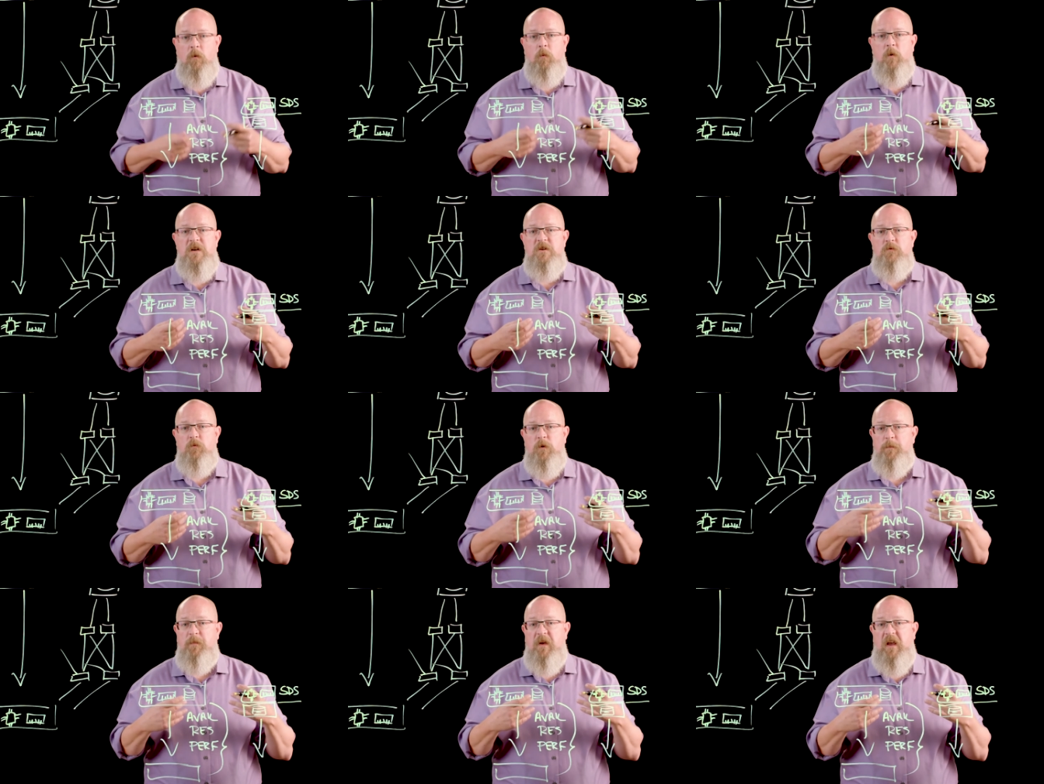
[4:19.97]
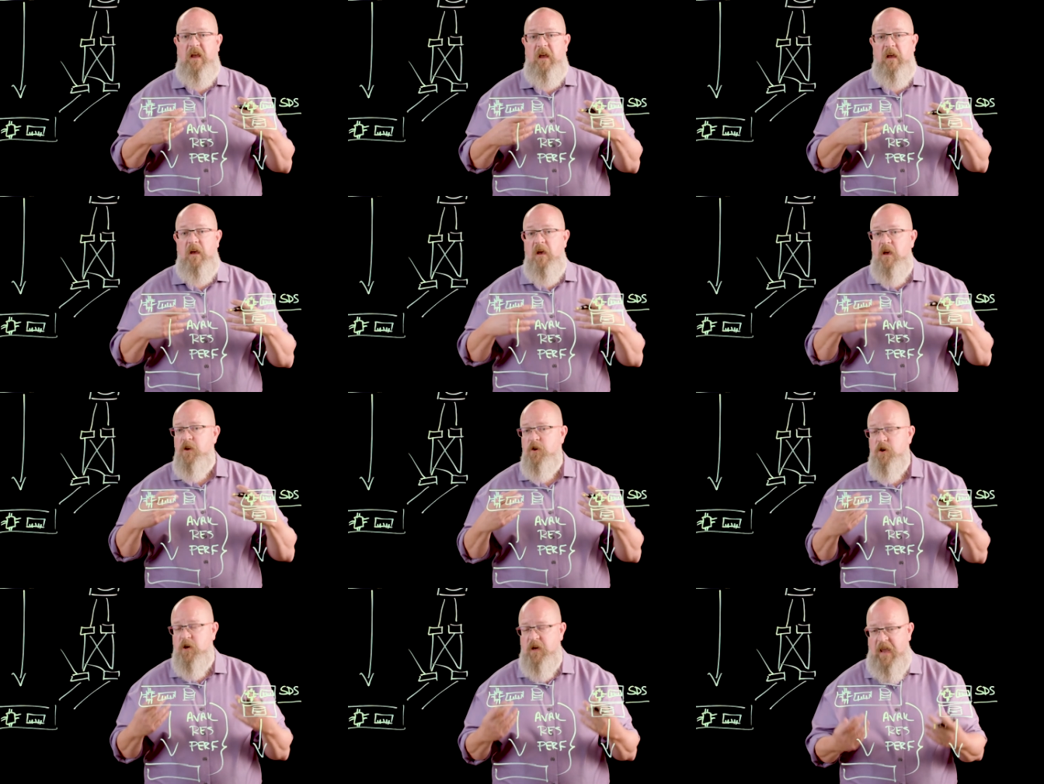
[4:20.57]
which would be
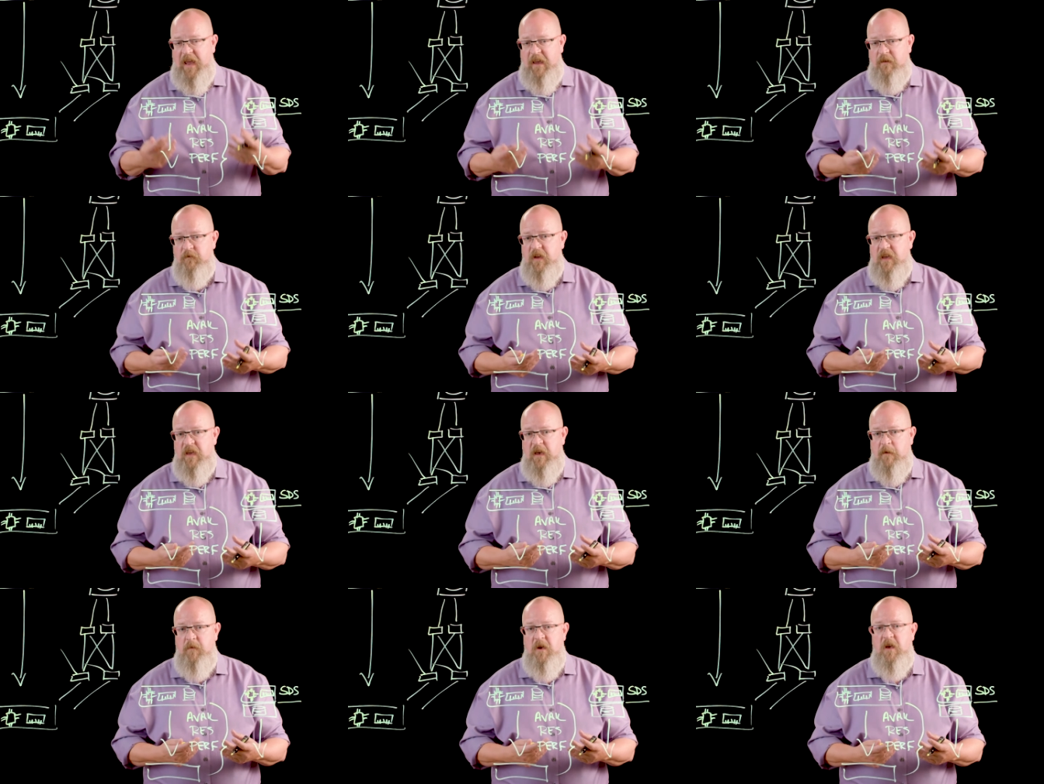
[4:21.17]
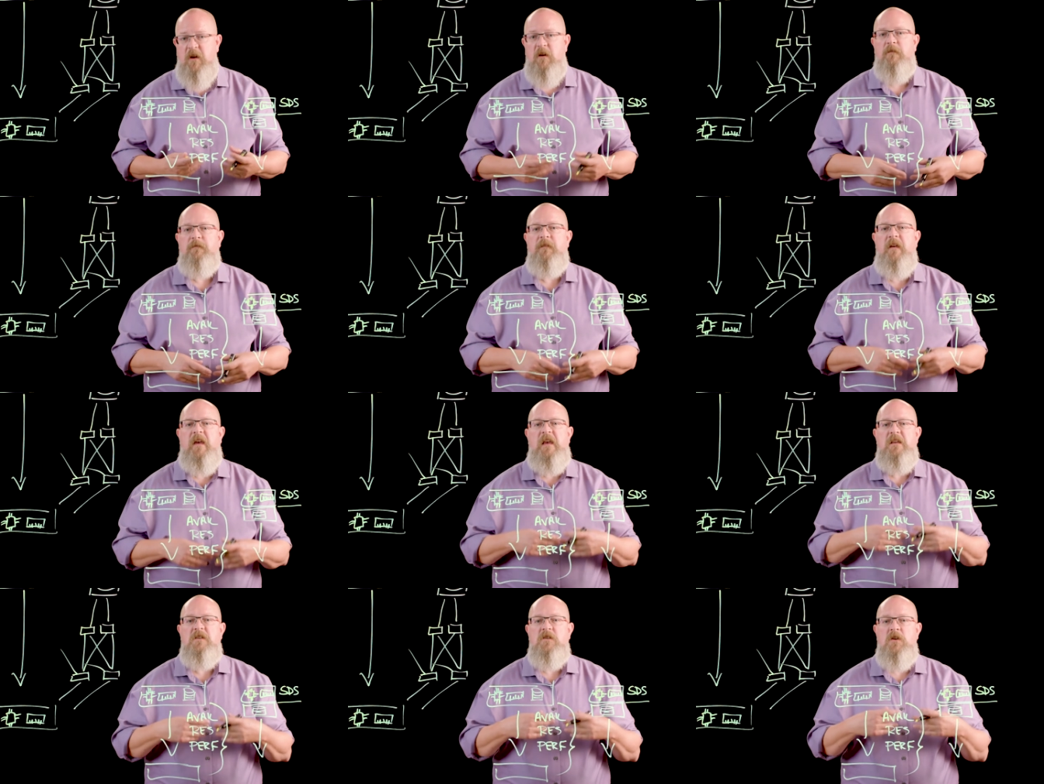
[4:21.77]
your KVM
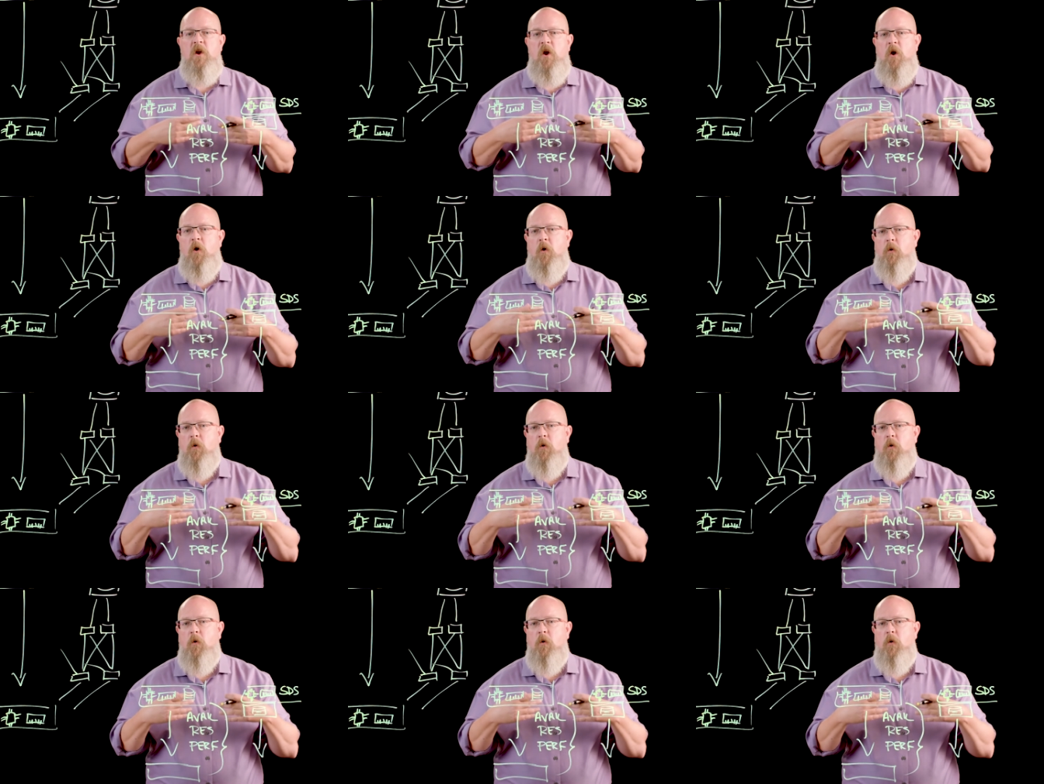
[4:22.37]
interface